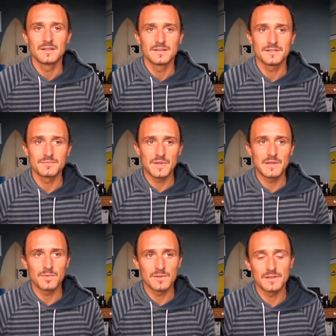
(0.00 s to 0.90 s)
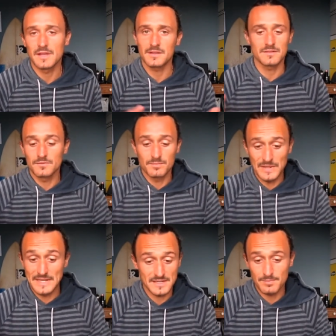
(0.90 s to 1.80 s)
some people and like
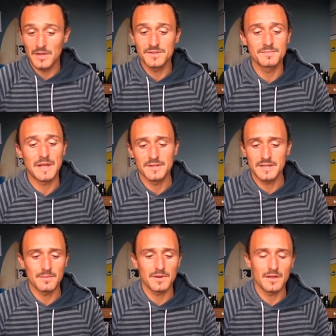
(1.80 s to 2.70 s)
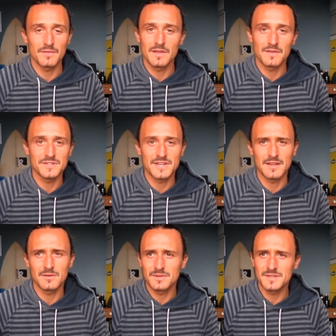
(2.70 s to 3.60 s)
please post that down below if you have a
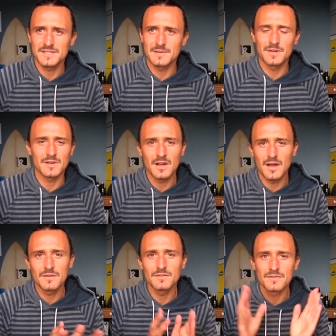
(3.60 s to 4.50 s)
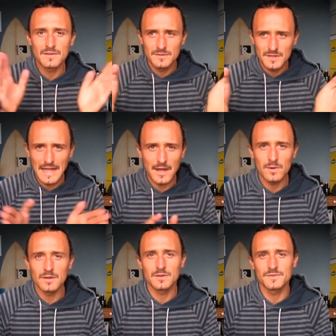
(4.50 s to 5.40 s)
channel with a similar kind of
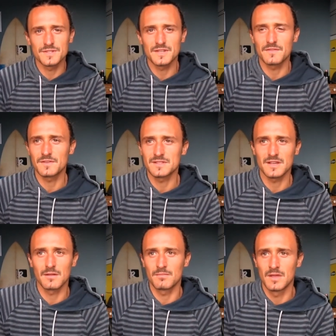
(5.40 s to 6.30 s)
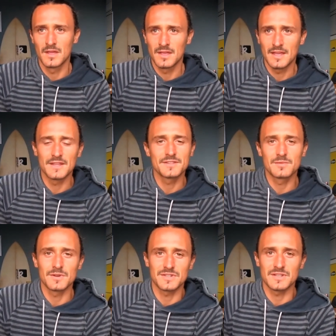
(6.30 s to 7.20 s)
outlook on stuff because I'm into
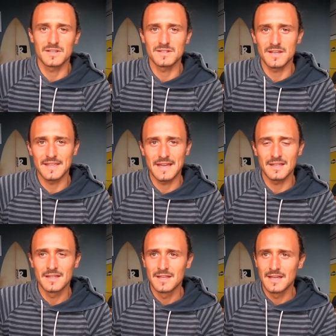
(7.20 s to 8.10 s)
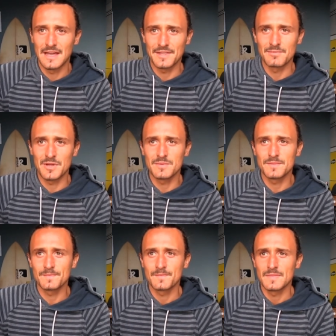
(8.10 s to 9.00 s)
watching things like that at the
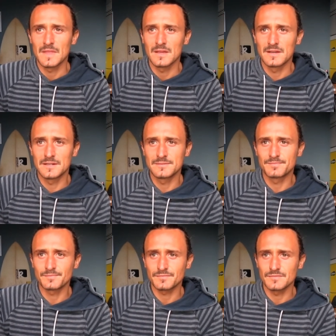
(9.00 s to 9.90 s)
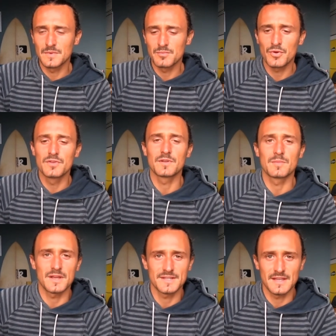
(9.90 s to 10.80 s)
moment um, and improving
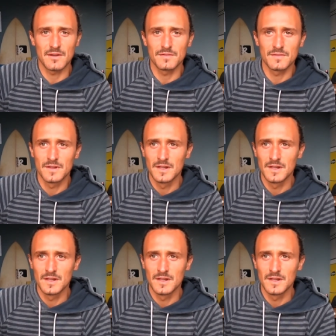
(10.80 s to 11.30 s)
myself